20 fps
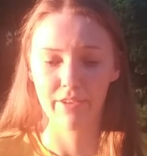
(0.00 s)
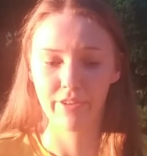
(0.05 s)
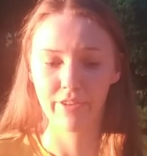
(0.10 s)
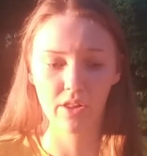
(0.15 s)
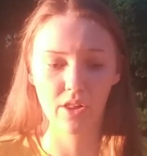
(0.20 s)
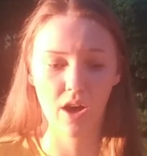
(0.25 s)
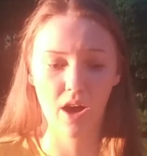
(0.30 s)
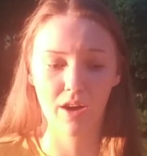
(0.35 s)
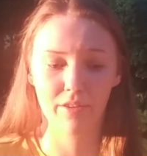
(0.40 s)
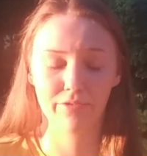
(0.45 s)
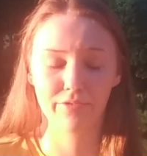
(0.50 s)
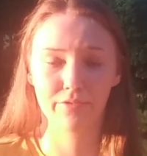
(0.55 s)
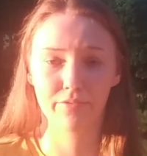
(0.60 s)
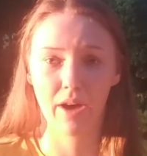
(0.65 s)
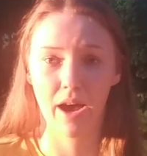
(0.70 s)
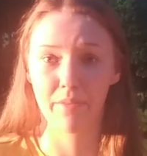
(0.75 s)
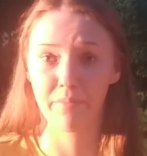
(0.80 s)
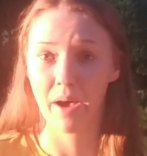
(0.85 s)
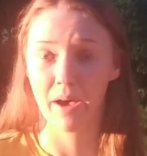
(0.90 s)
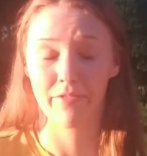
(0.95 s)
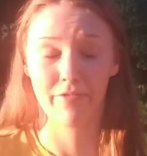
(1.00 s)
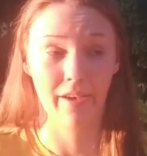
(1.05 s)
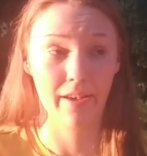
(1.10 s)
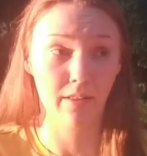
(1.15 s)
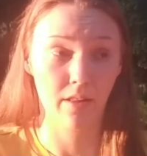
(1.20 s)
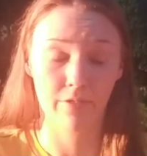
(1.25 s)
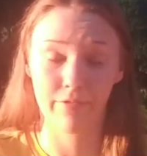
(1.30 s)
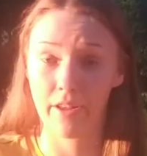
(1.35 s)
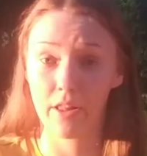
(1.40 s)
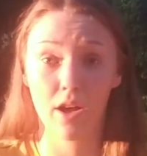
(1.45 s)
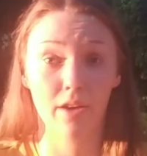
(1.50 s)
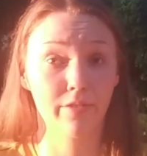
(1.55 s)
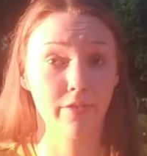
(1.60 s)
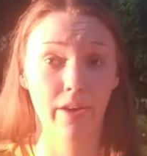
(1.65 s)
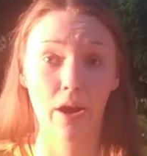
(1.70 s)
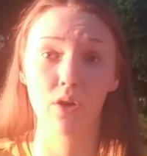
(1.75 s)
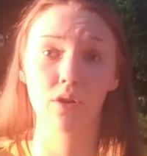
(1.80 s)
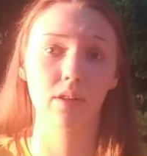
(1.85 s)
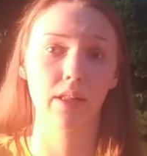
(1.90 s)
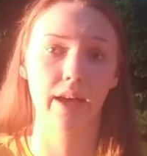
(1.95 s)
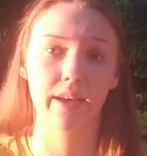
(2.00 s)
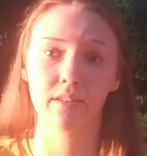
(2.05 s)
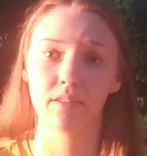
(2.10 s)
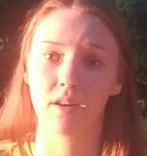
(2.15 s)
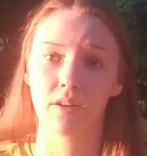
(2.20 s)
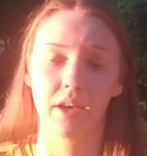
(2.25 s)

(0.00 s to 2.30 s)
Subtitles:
fell off. I fell off of Alkaline.